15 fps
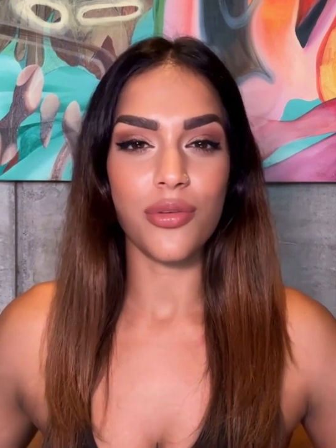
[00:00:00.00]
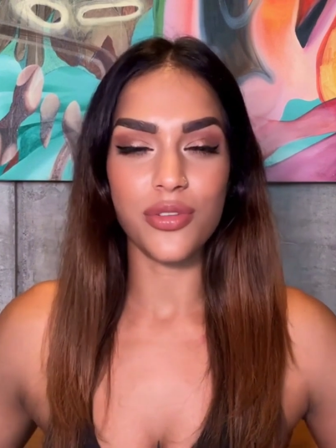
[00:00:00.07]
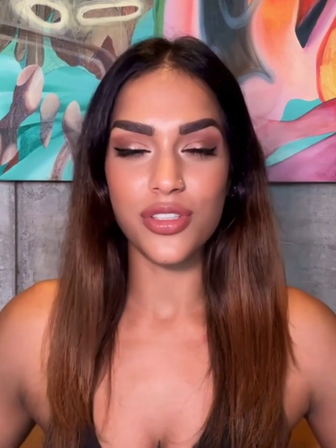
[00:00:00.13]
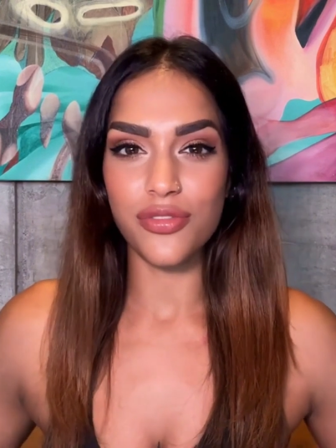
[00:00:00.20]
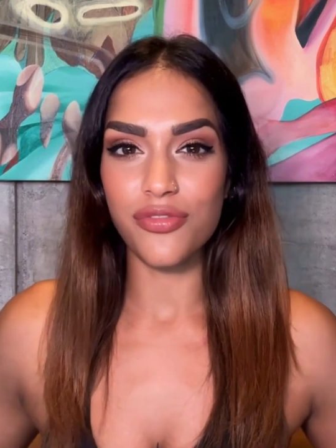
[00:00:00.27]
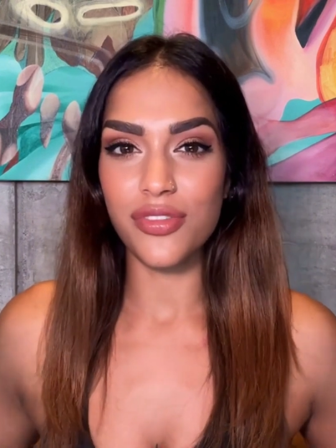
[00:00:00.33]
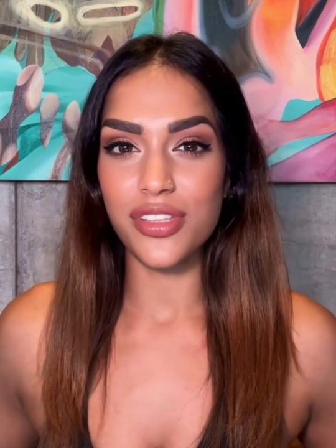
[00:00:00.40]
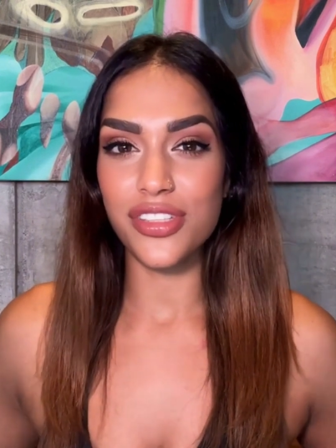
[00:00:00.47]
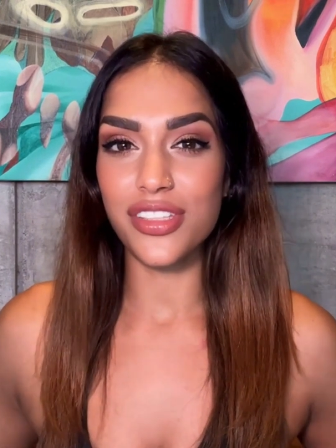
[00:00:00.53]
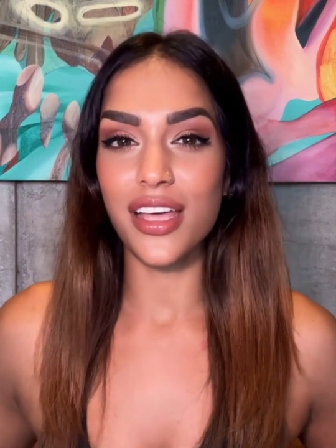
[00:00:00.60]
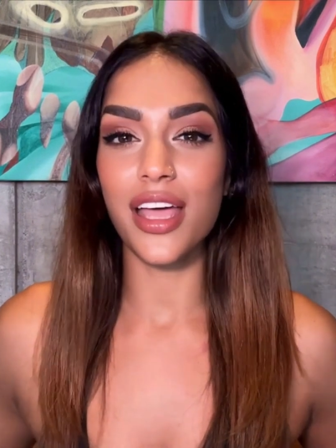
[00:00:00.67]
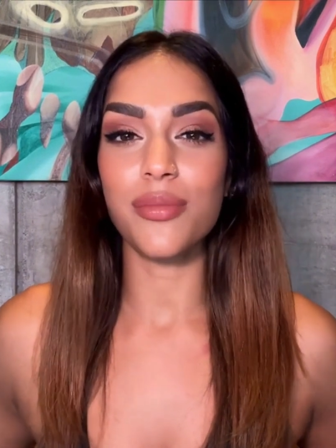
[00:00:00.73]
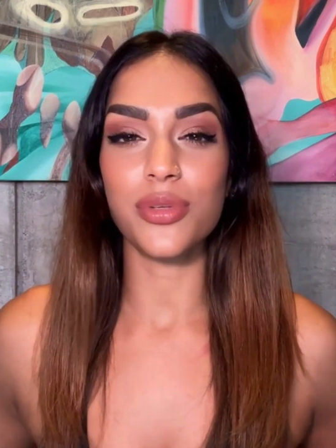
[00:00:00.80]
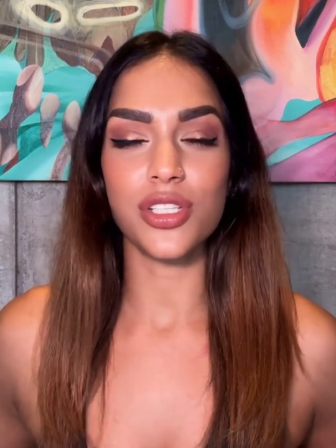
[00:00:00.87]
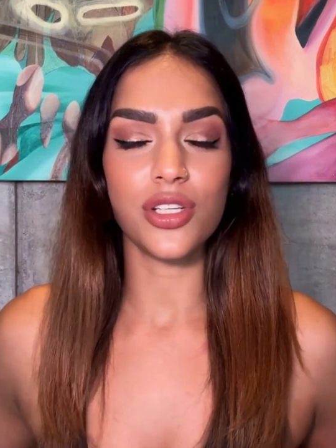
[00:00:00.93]
For the first
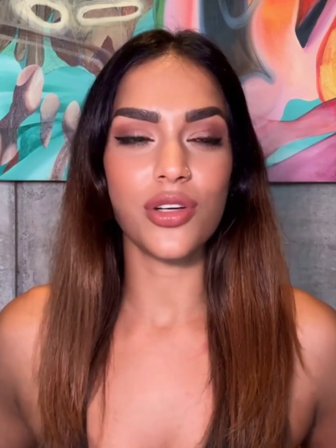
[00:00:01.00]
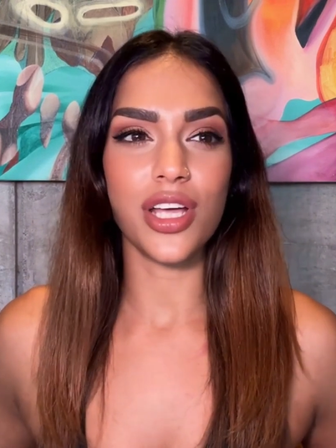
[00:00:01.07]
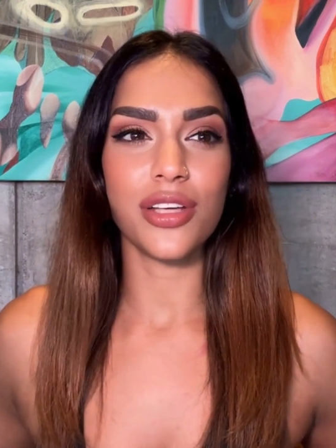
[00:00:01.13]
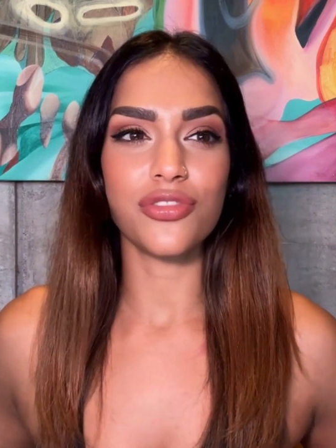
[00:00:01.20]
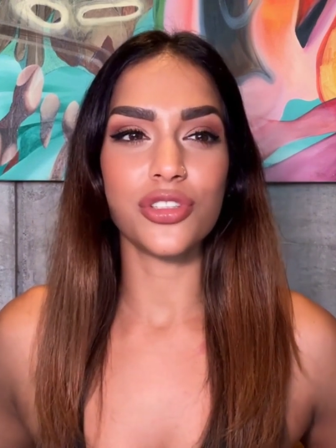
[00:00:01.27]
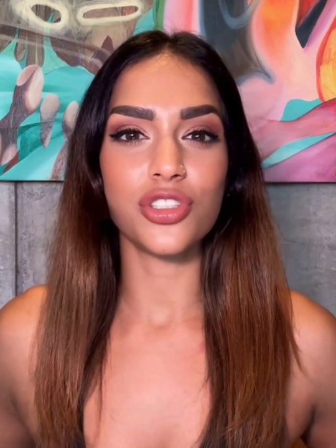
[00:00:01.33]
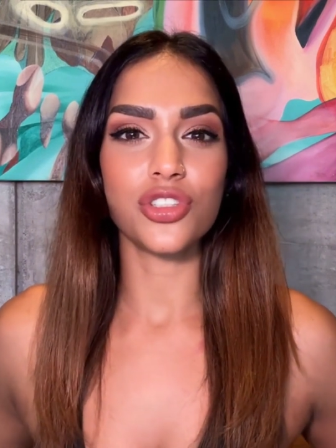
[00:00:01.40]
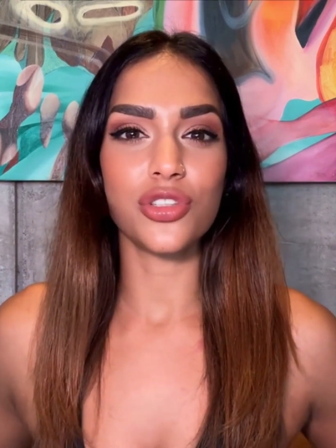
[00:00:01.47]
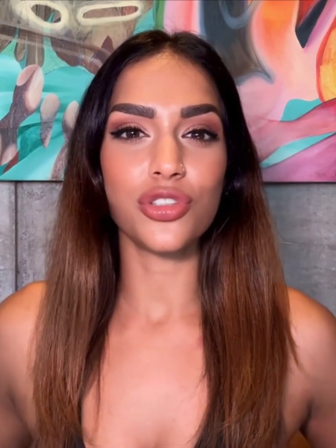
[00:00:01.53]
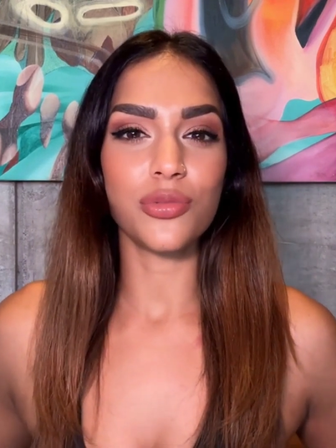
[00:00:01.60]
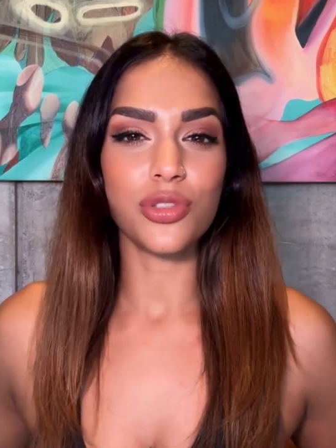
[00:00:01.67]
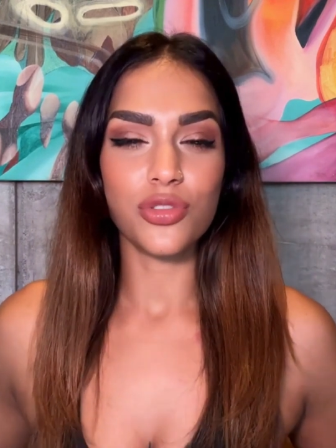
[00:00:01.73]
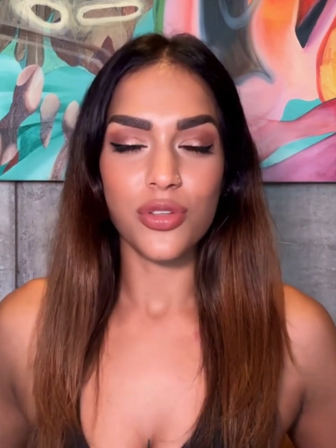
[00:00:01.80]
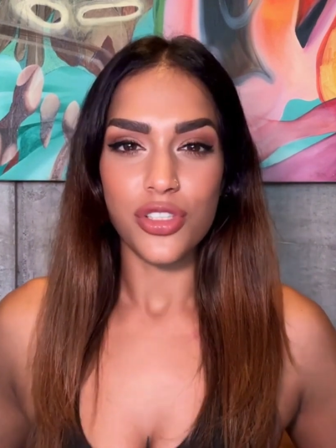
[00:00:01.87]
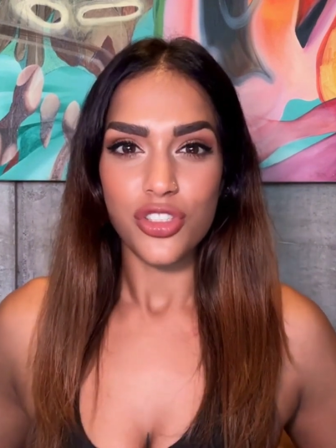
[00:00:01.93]
time, you don't have to choose
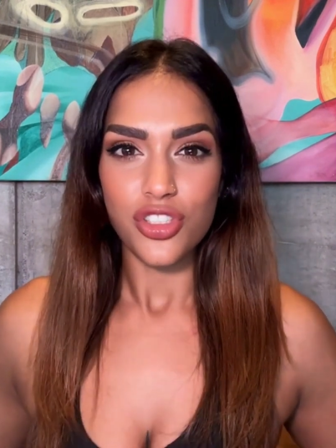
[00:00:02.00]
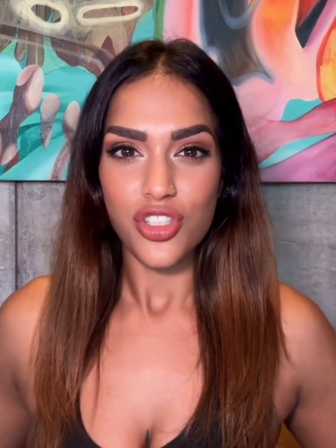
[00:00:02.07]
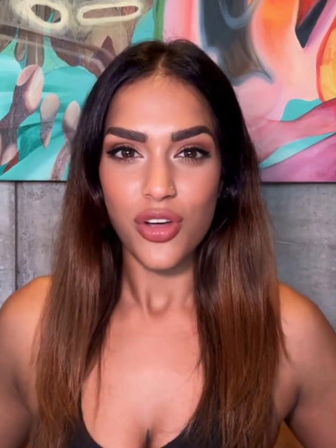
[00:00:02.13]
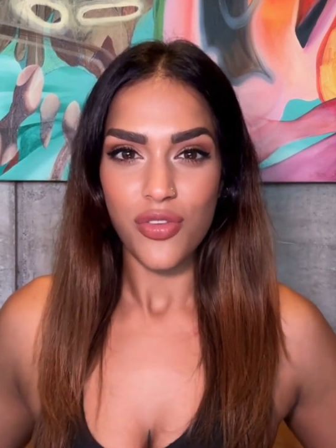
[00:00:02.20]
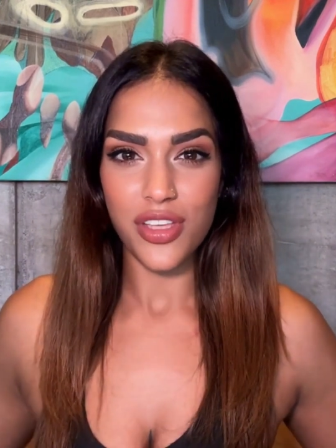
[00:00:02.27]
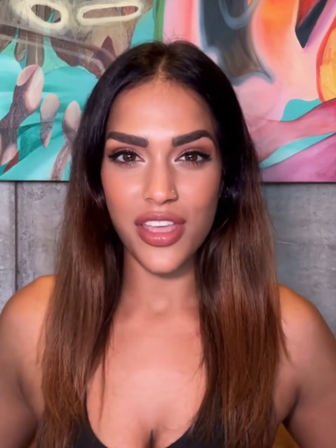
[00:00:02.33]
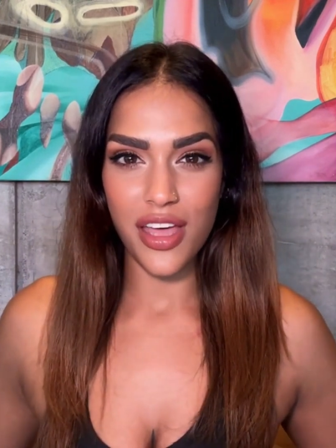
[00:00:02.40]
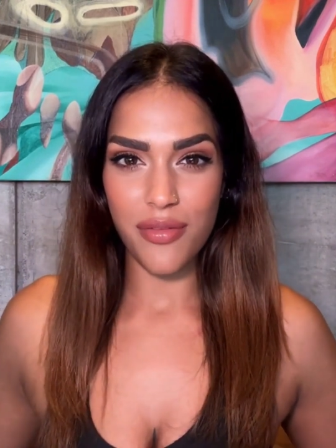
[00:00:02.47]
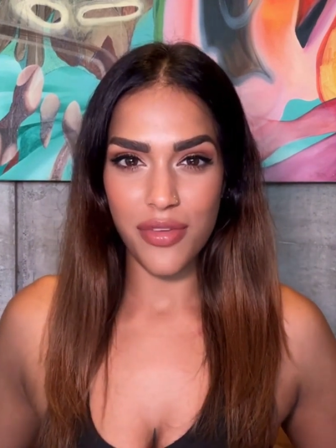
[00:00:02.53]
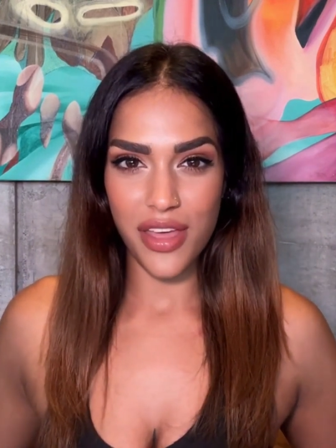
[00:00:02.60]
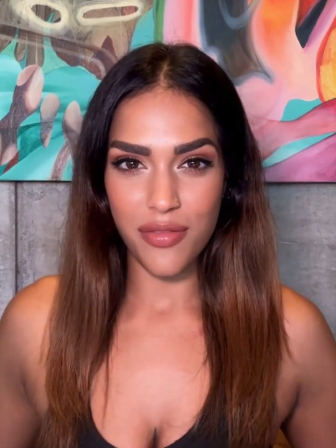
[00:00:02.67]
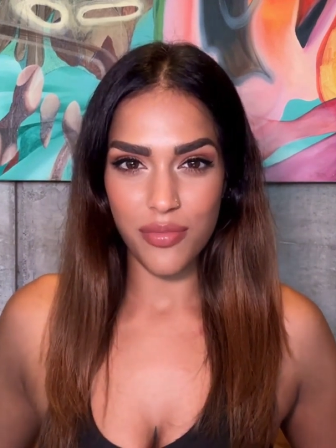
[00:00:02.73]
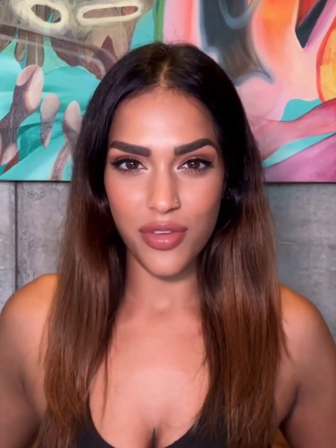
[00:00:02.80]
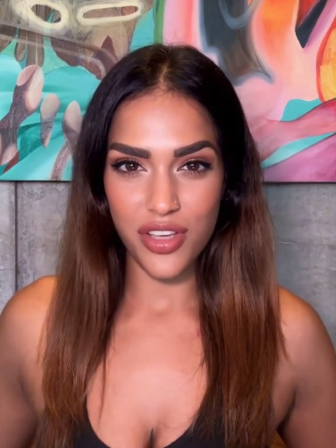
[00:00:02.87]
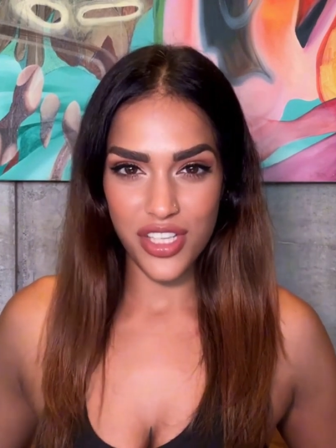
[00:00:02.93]
between showing up
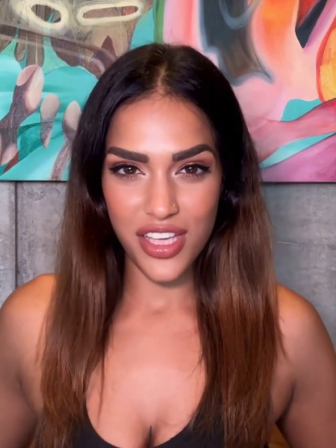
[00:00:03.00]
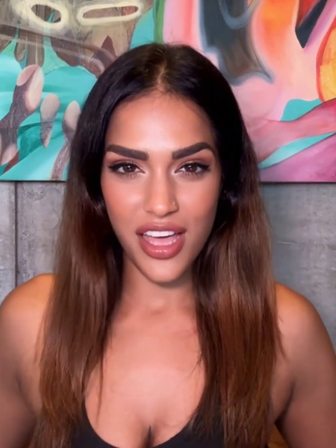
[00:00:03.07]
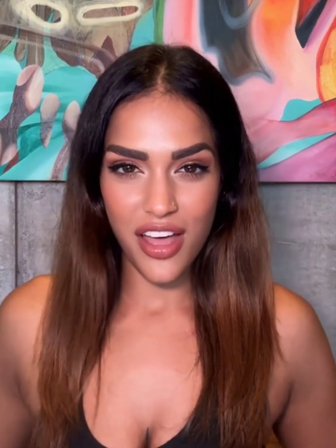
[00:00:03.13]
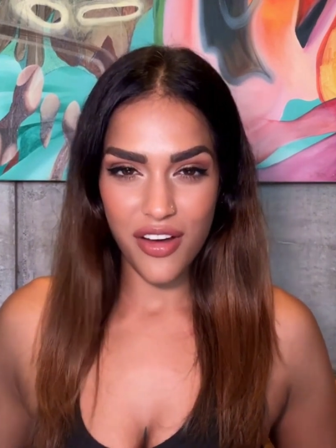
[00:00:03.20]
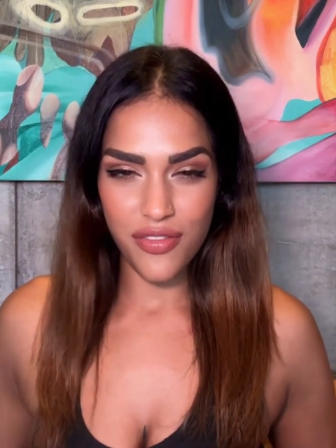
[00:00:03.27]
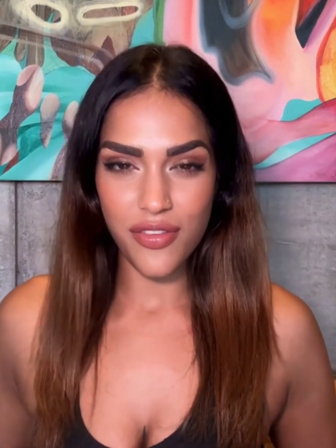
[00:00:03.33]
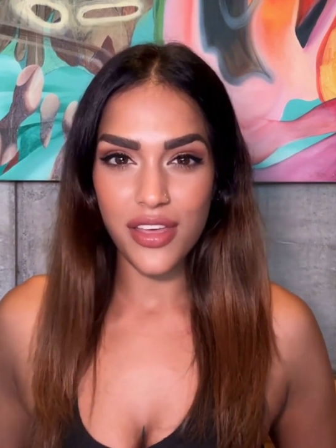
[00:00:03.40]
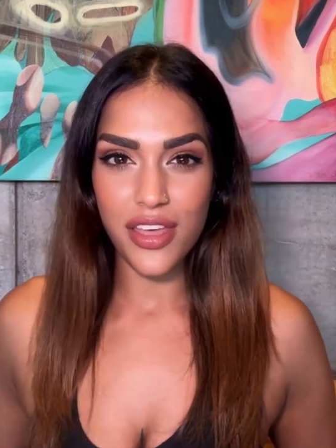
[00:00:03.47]
and burning out.